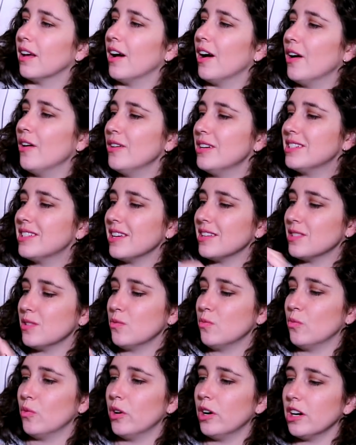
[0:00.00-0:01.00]
Oh, it
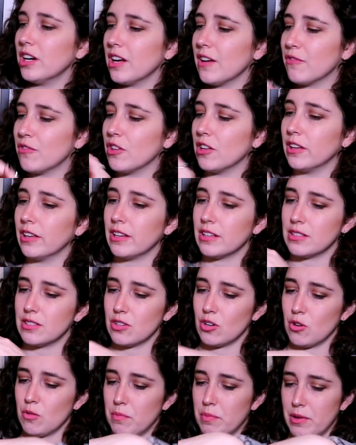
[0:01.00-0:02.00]
doesn't work if the lid's
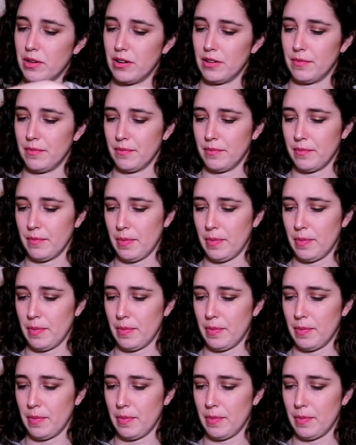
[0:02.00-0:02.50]
open.